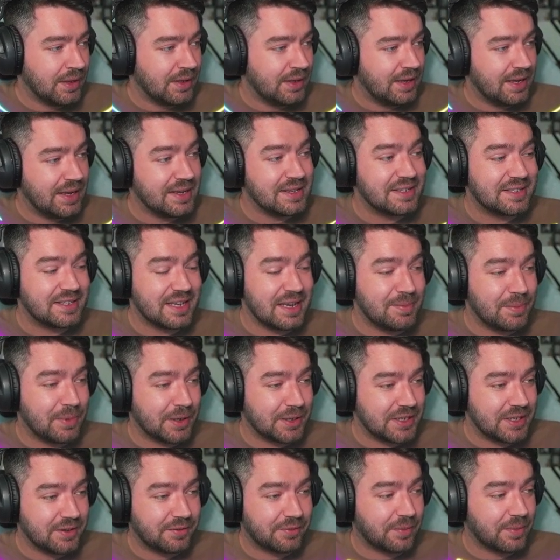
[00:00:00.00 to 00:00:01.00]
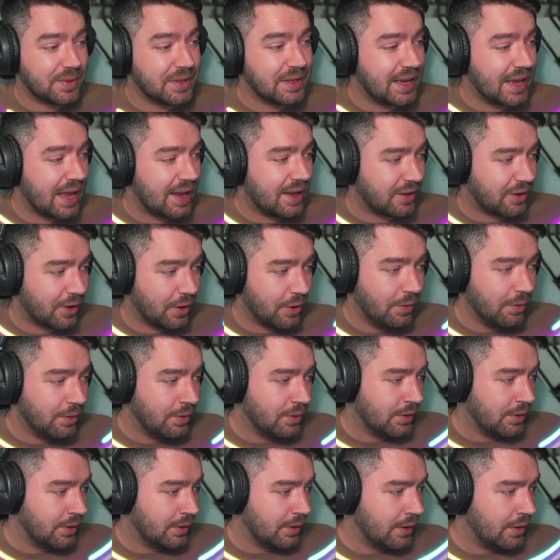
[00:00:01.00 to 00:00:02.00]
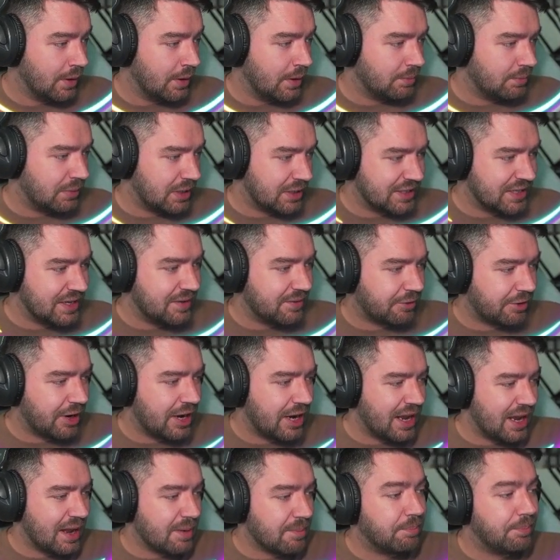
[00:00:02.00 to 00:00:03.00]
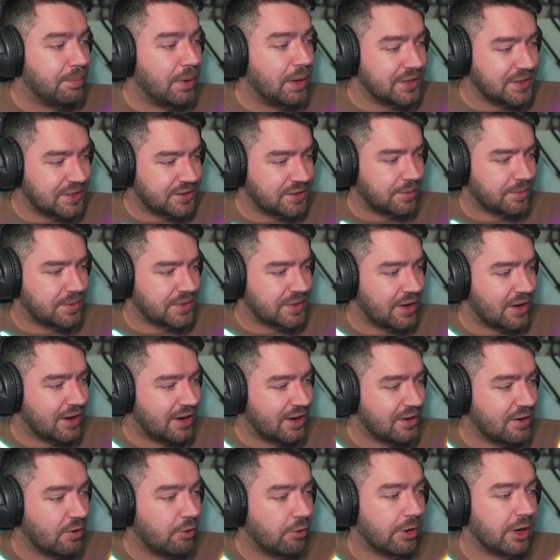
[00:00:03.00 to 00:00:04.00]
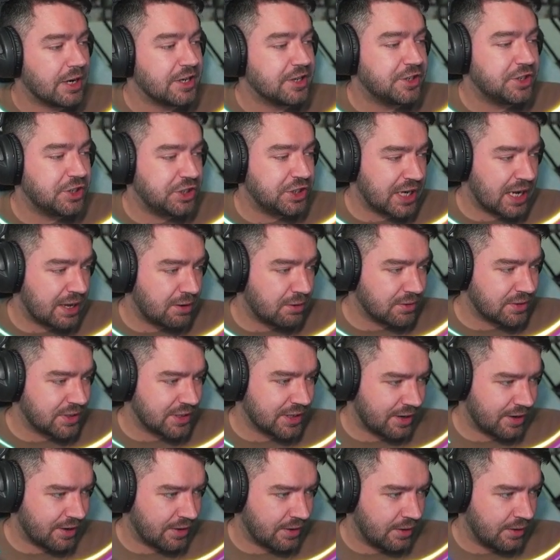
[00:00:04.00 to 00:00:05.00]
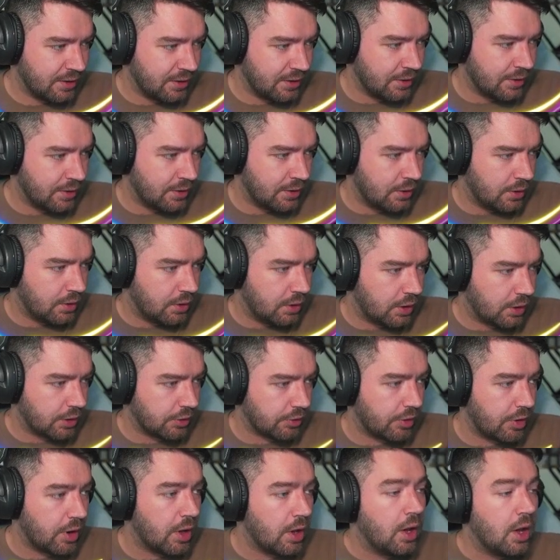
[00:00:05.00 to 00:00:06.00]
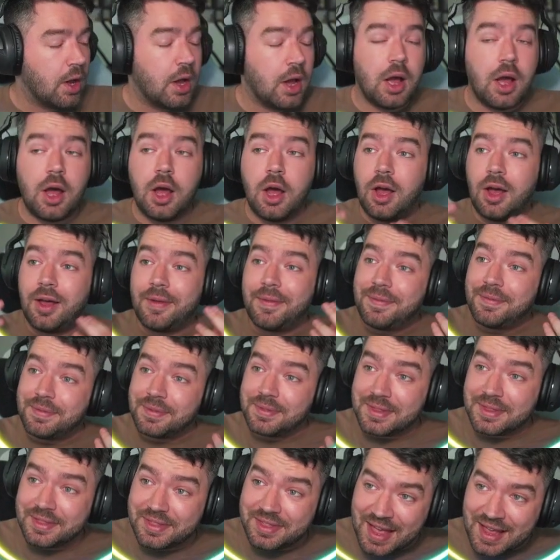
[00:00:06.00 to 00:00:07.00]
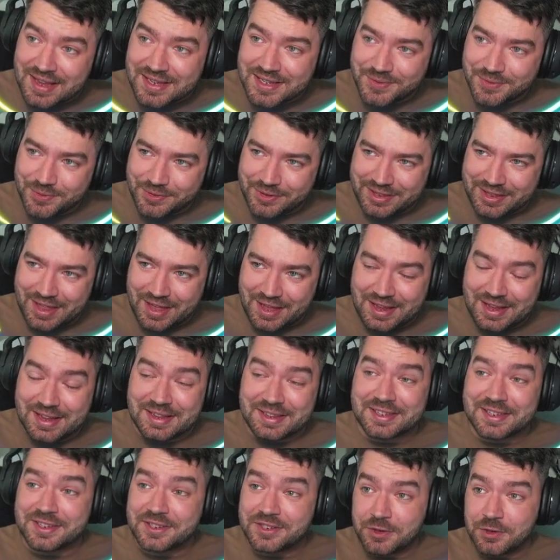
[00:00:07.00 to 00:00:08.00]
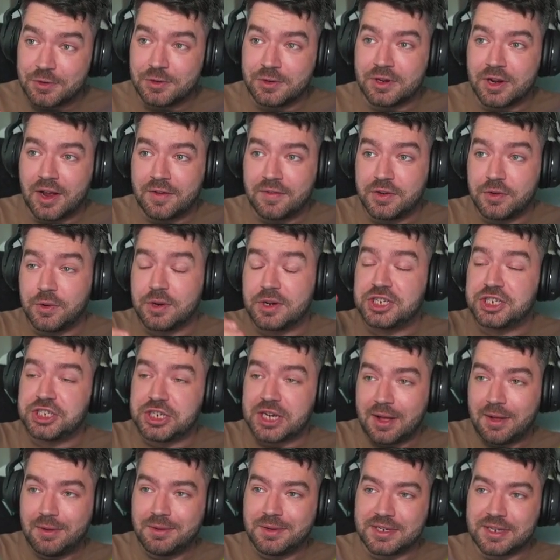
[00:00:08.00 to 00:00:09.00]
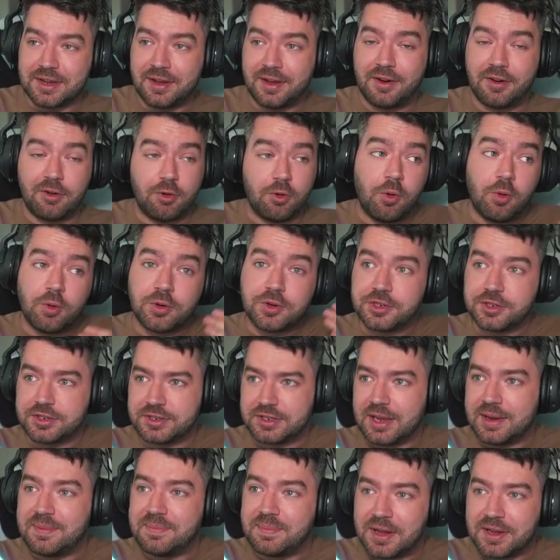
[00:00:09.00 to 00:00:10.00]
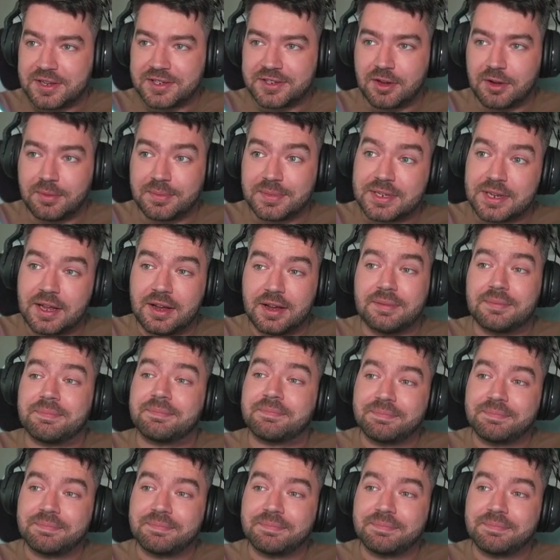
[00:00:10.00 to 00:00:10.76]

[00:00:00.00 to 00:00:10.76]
intercity buses from the get-go. Plus either a bus stop sign or a shelter on a... That's what that is. So you can either do a shelter or just a bus stop sign.